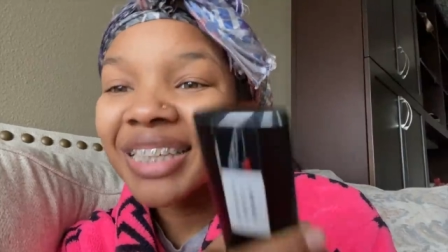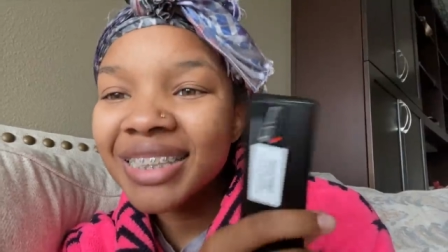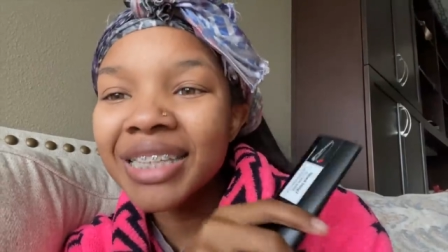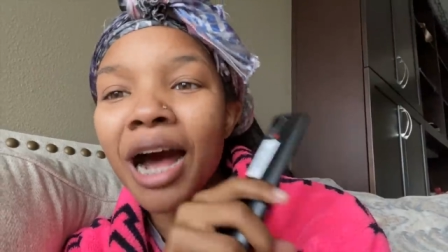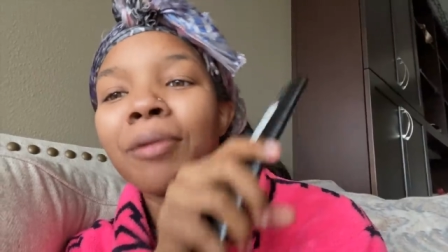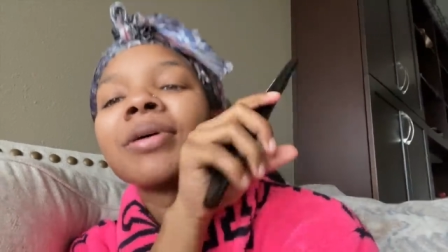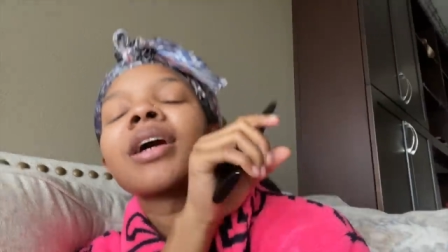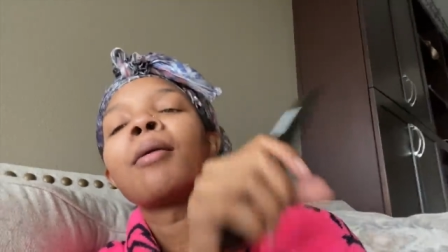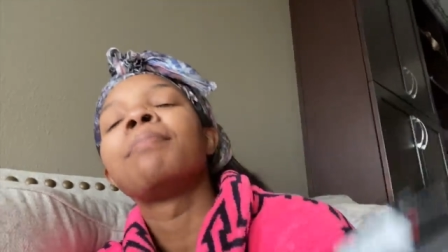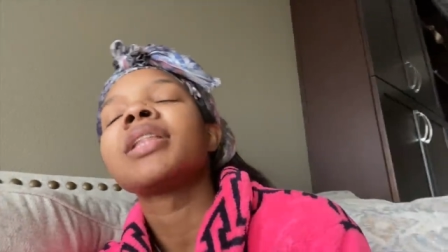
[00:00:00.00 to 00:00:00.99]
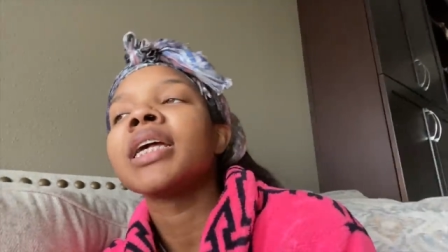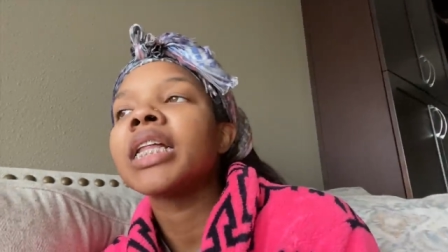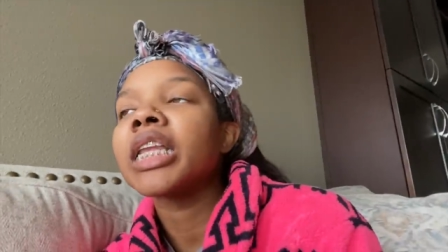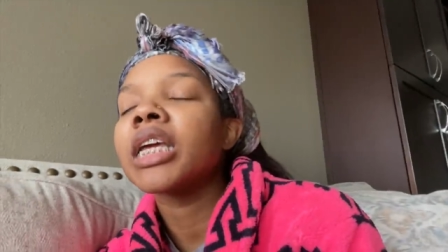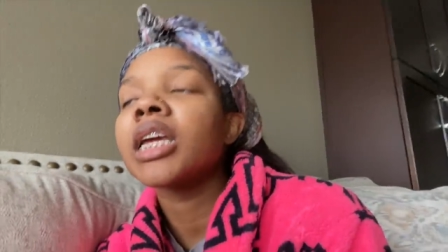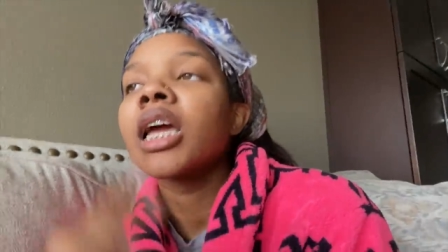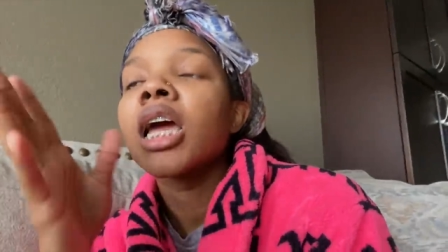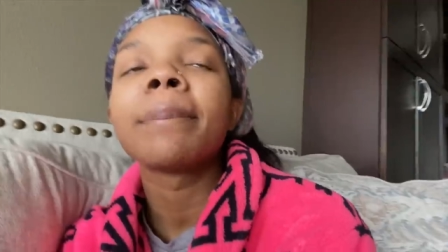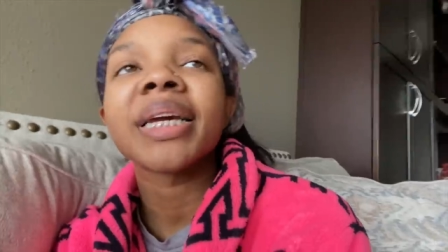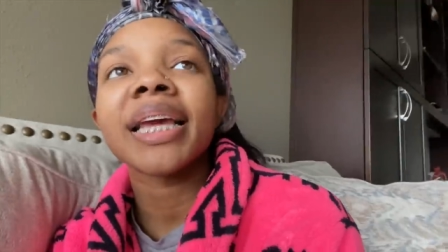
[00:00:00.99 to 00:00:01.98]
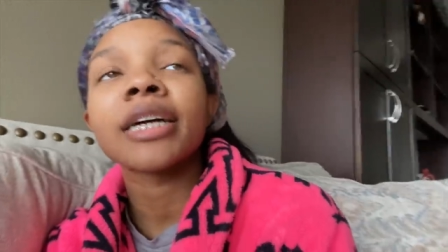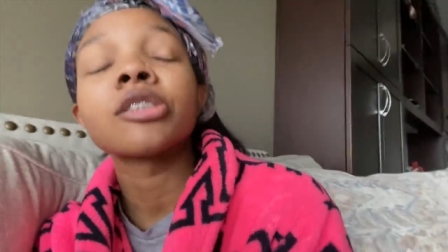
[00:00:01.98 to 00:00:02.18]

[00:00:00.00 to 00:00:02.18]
stop completely. But yeah,